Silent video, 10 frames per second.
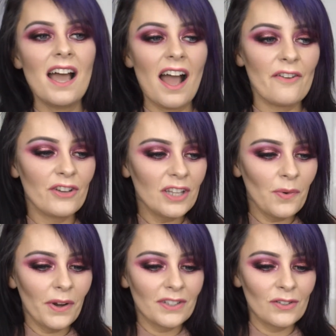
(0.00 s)
I really
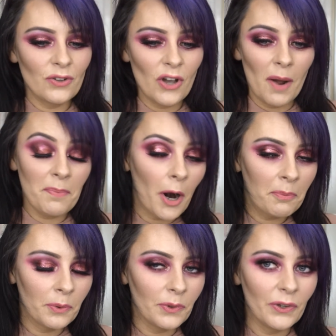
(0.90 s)
wanted to do a
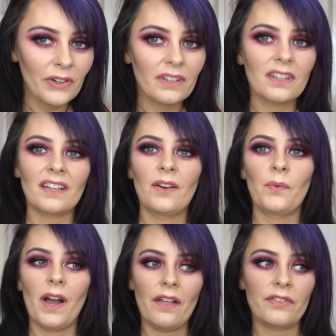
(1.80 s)
purple look
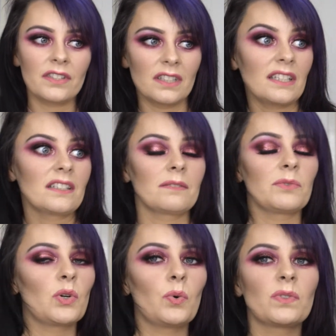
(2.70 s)
with like
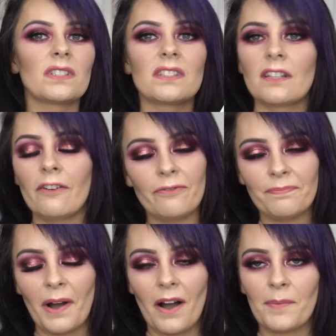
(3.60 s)
some golds and stuff,
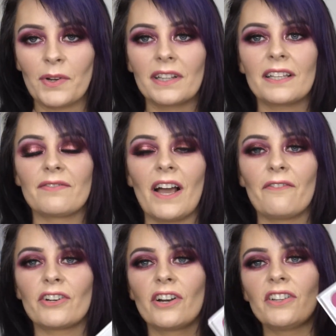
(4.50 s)
but I'm going to leave
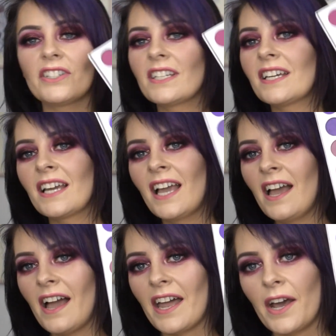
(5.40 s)
that for another day,
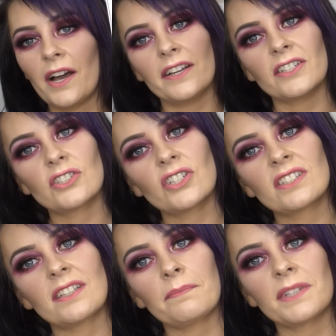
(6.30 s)
and I
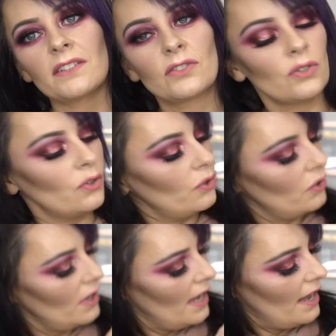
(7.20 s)
just dipped into
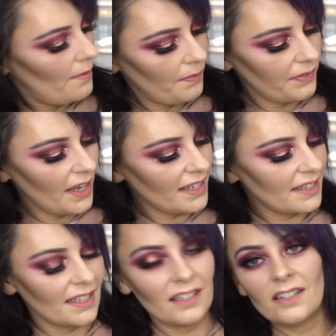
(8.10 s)

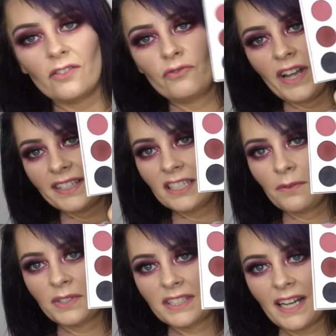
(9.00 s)
this red here
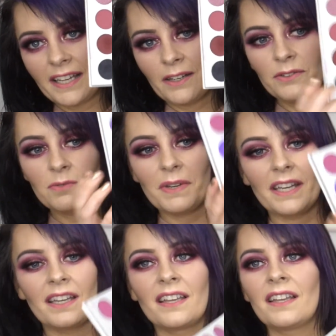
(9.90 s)
was crying out to
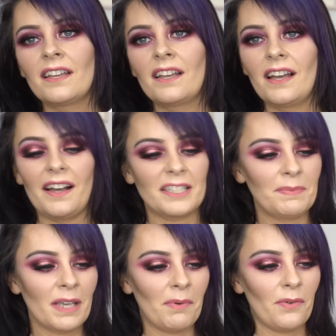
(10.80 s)
me. I
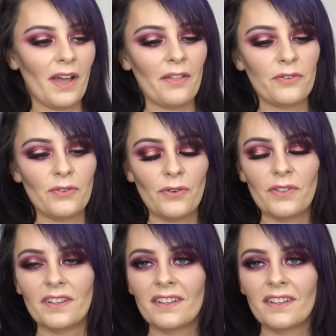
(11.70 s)
speak about that throughout